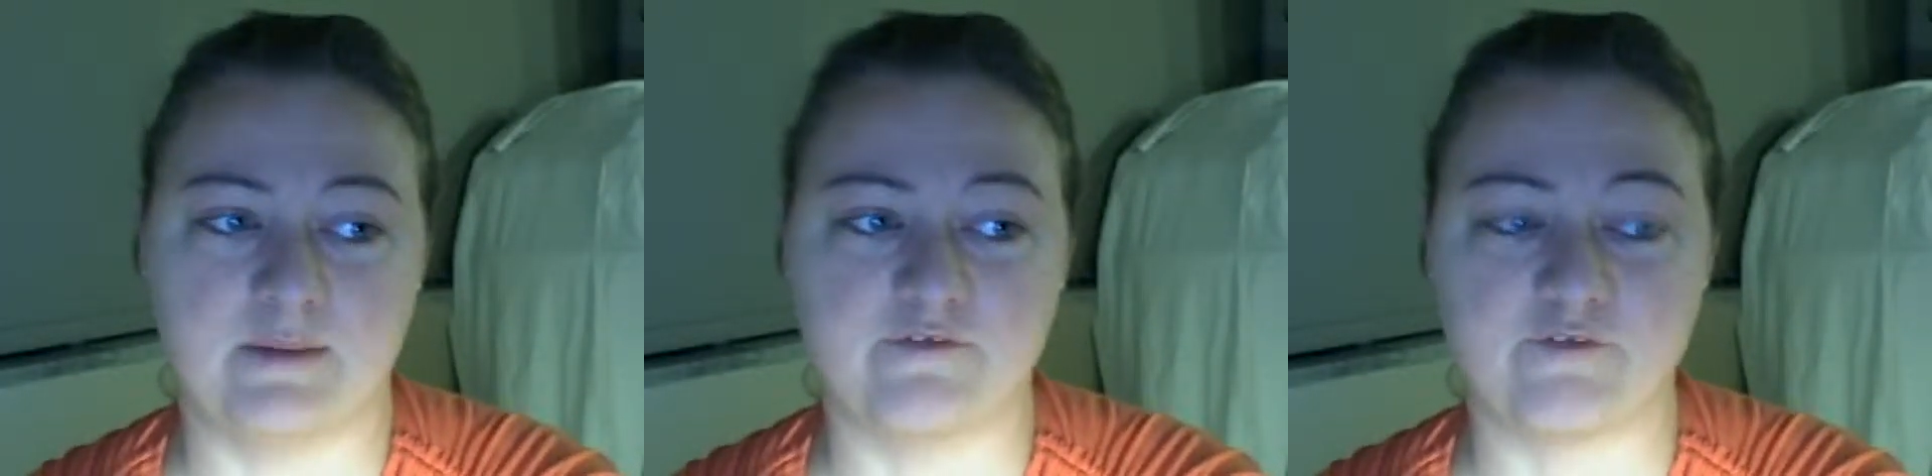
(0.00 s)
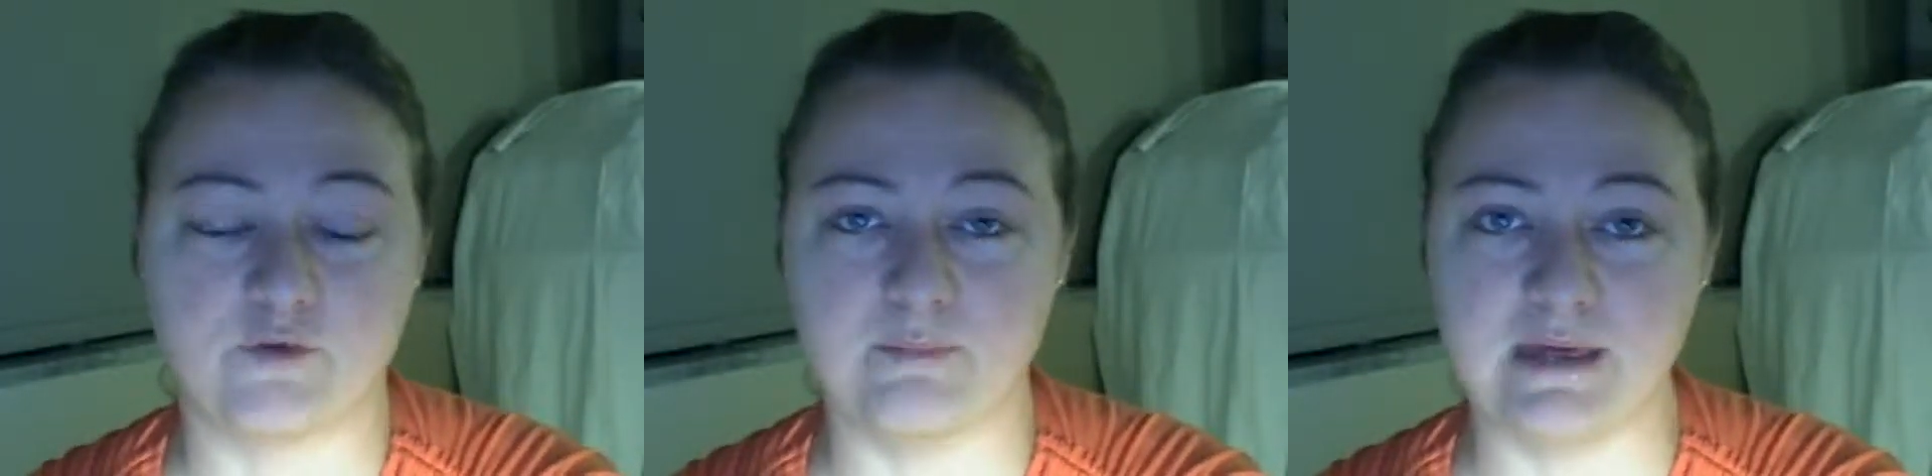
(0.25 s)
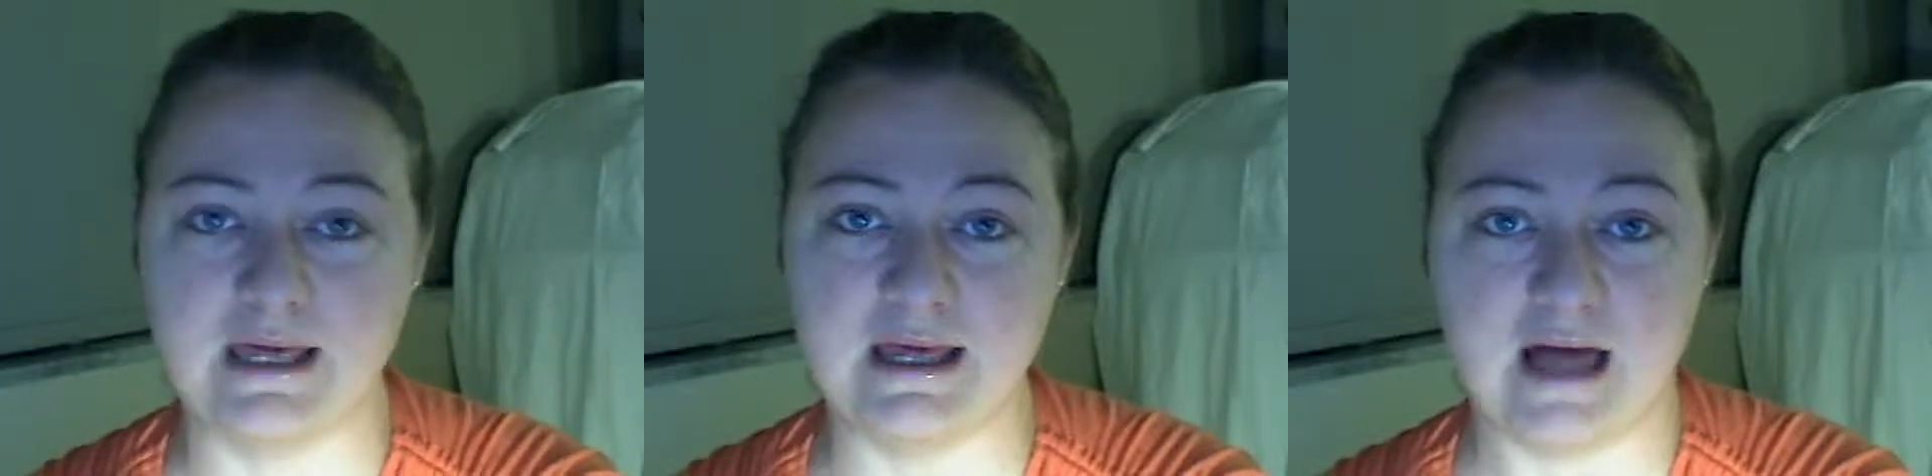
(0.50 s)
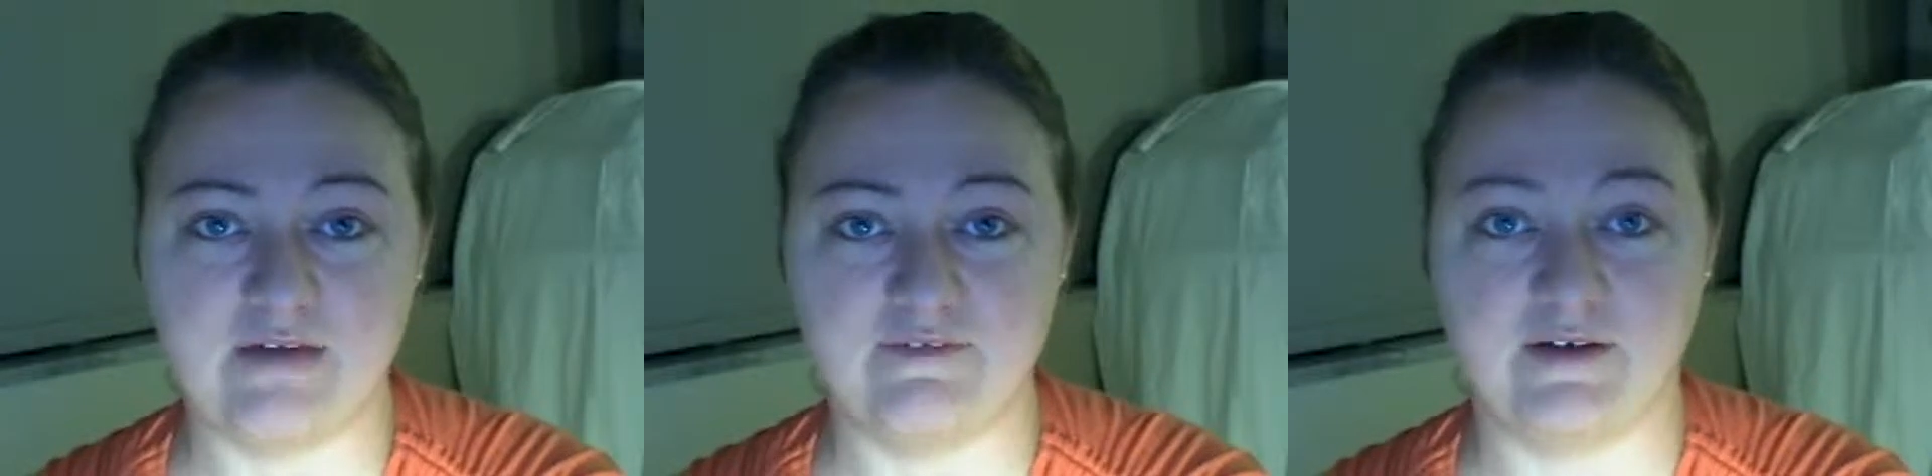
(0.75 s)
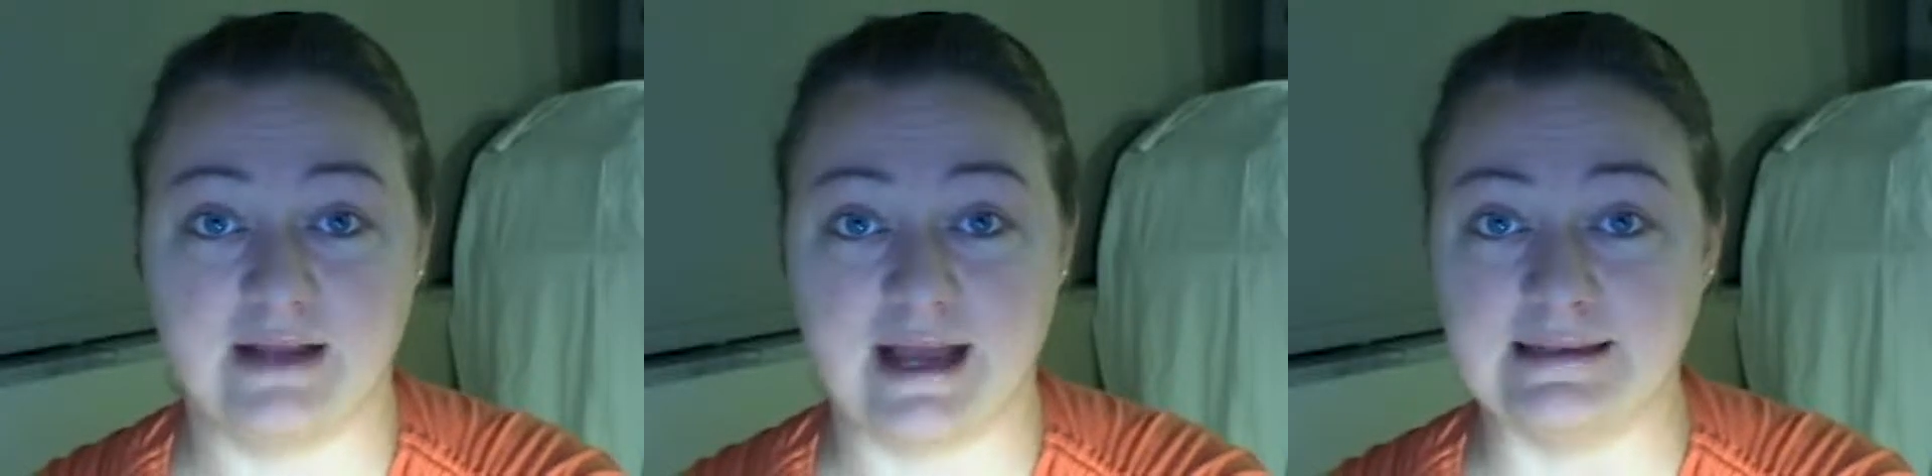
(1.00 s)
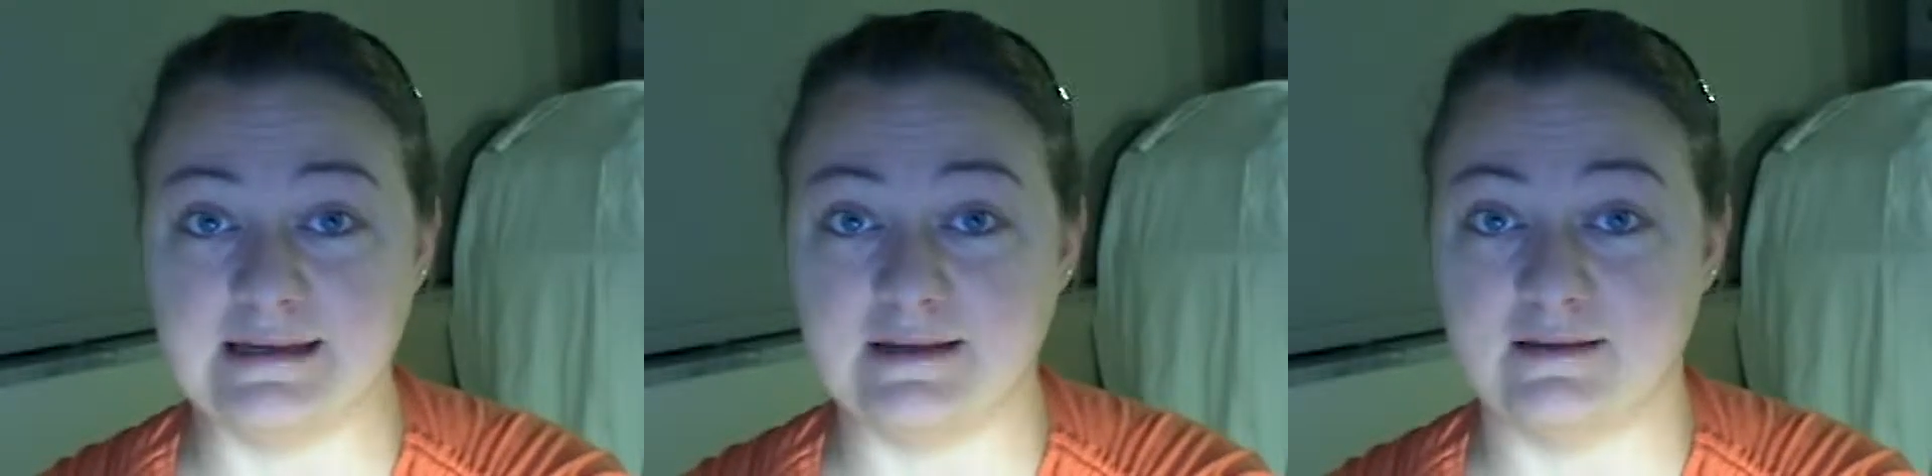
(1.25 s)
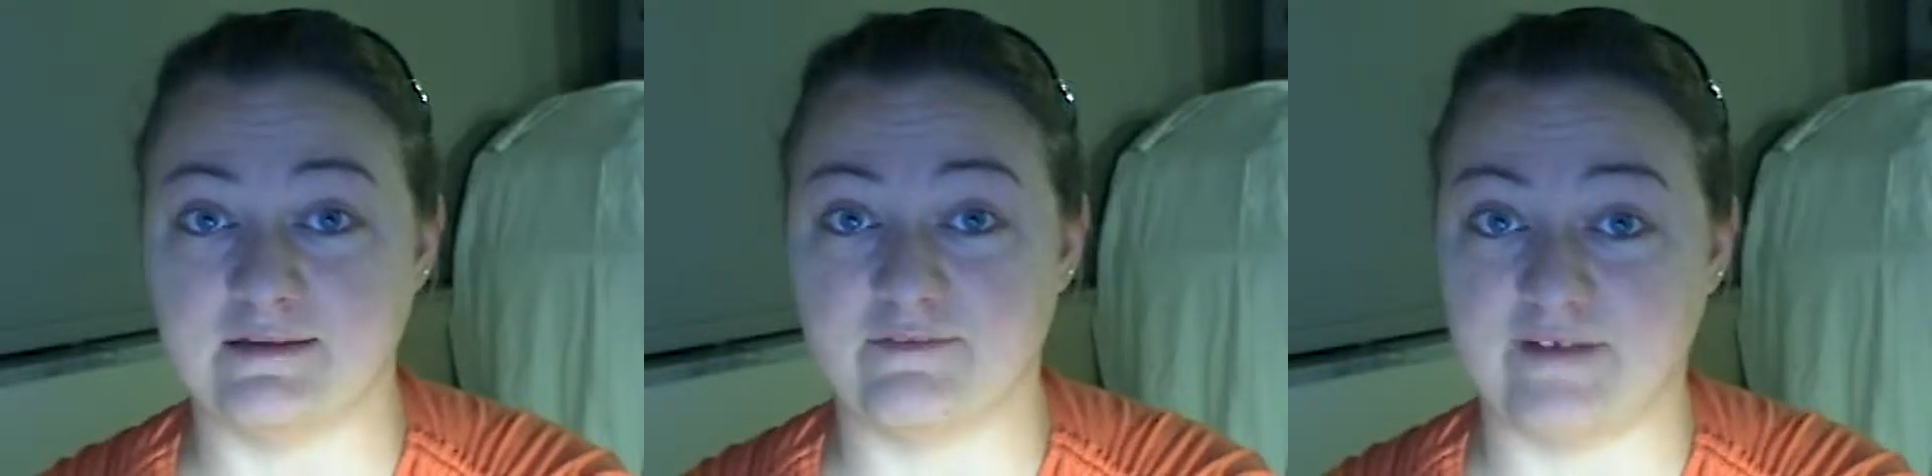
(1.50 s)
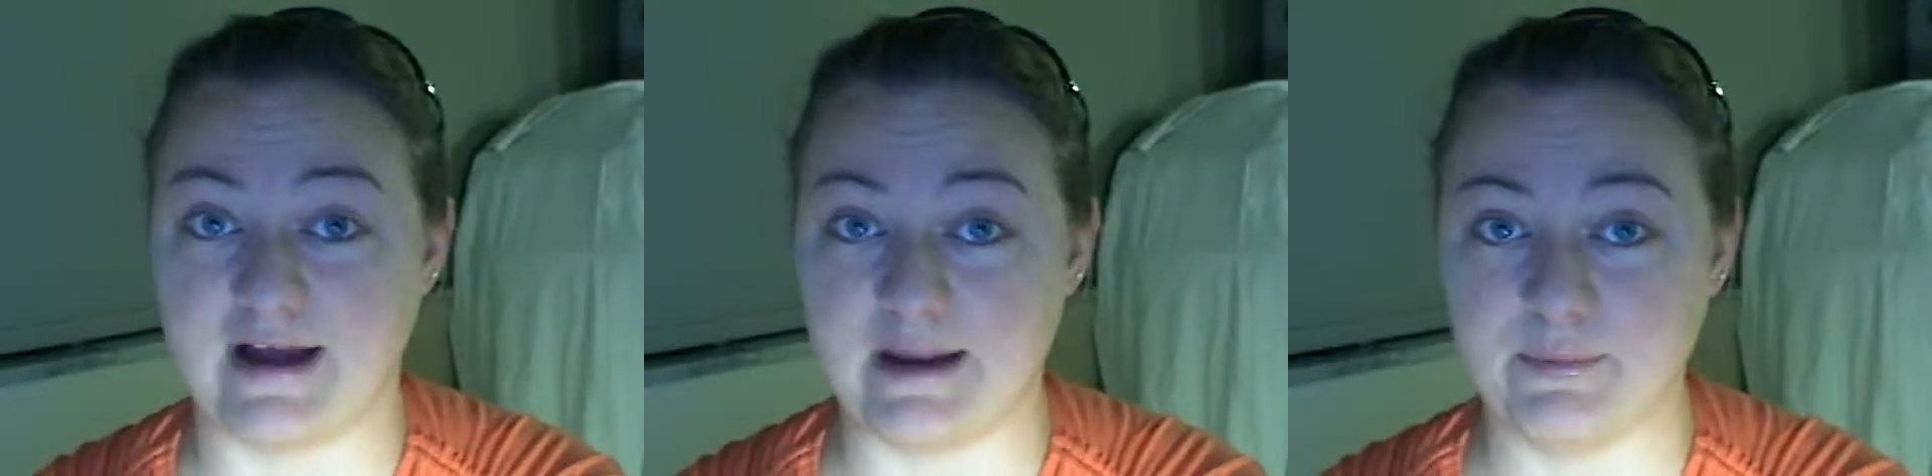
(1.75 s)
For me, I felt like I needed the
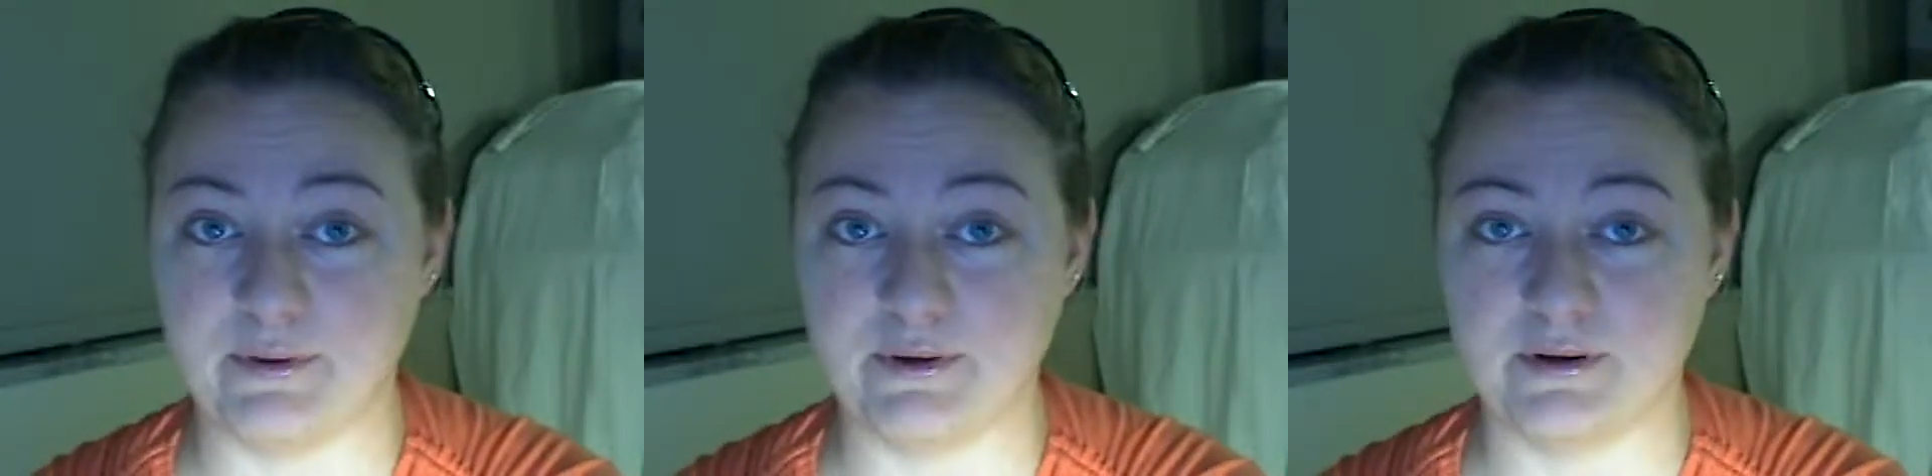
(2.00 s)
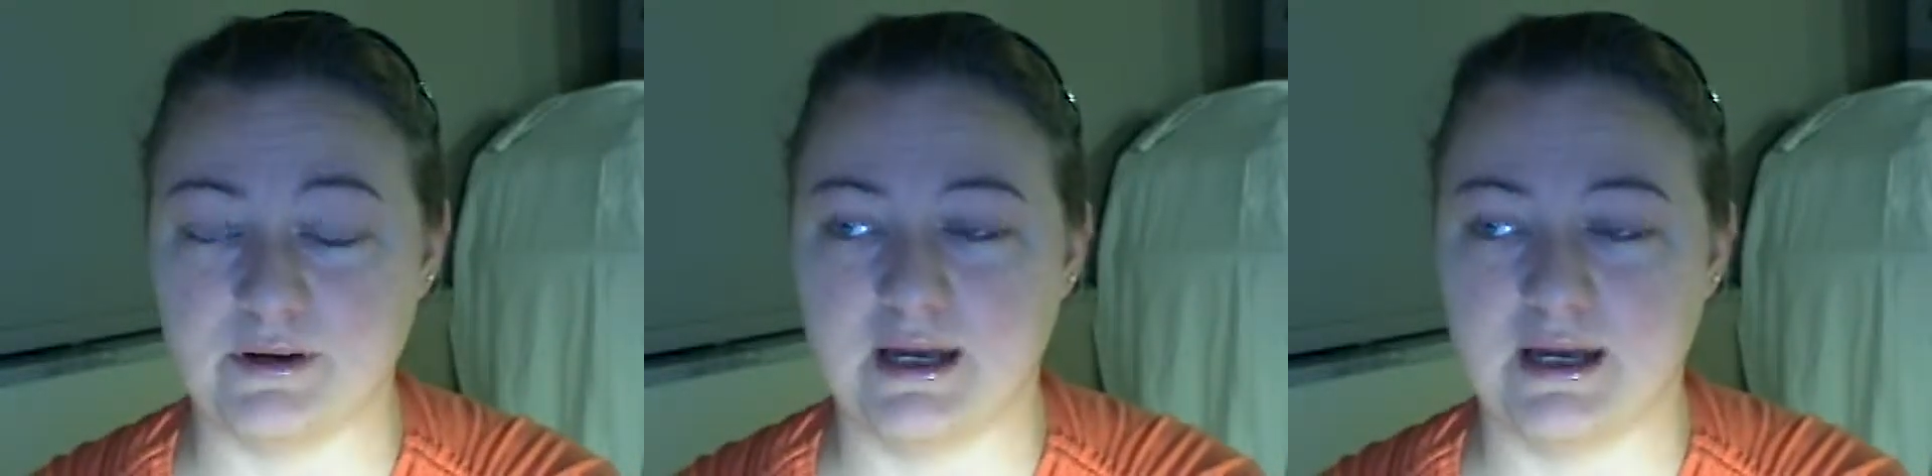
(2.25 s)
fiber,